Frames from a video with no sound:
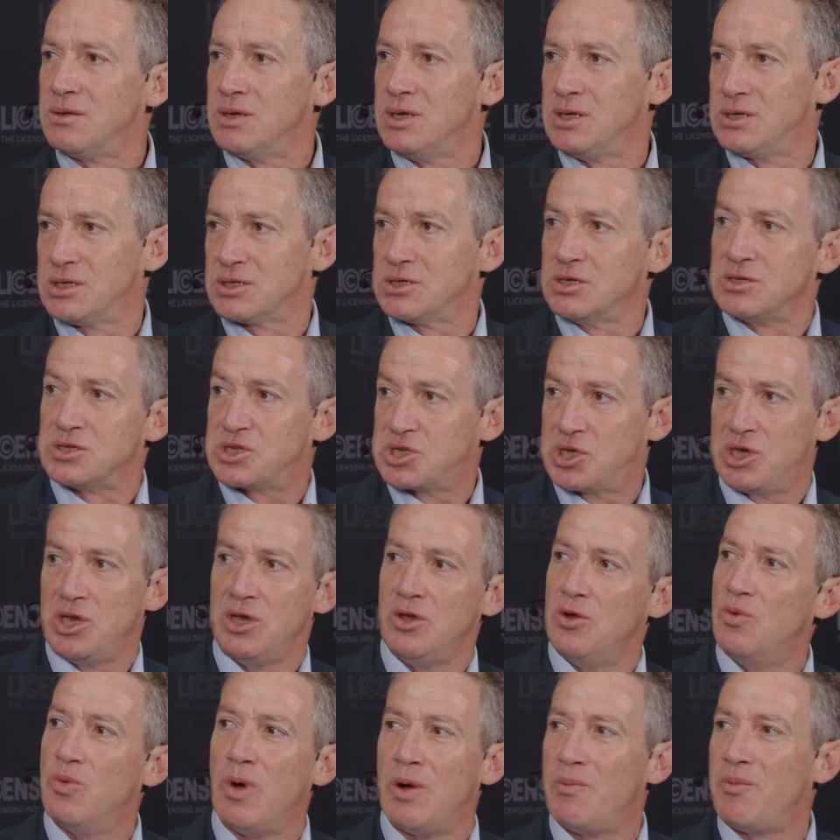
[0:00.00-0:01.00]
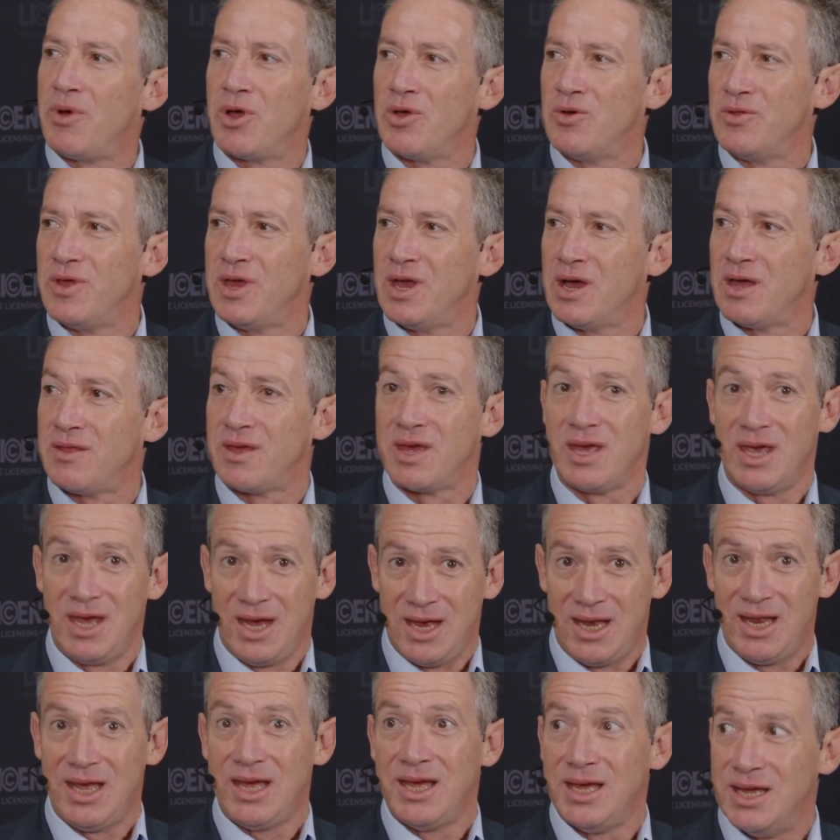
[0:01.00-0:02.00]
It doesn't skew one way or the other.
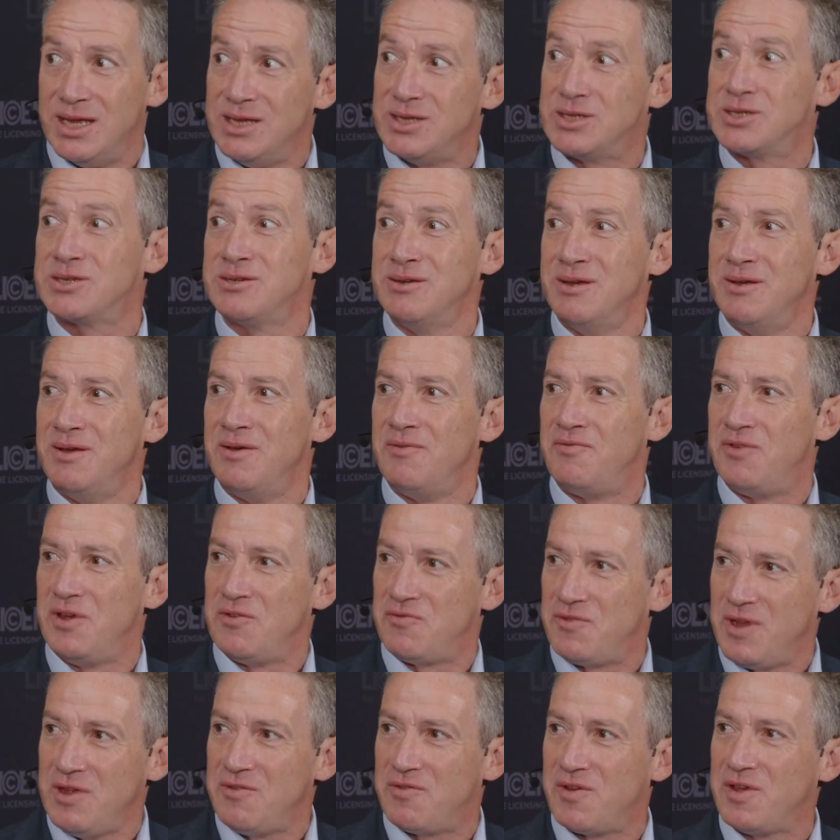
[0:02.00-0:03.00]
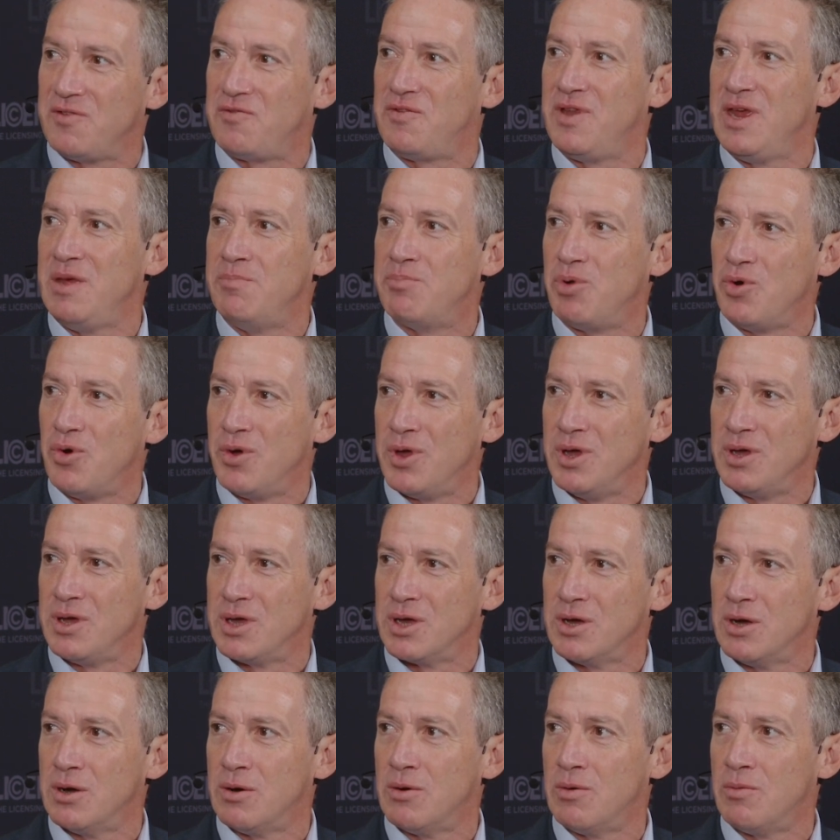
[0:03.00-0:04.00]
It is 50-50 boy and
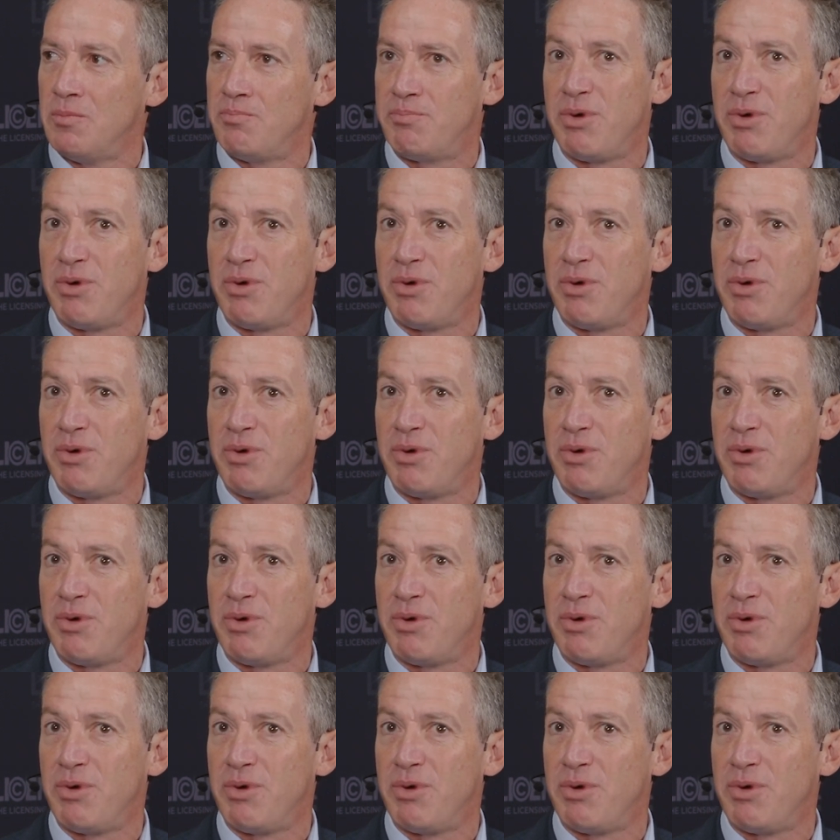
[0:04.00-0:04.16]
girl,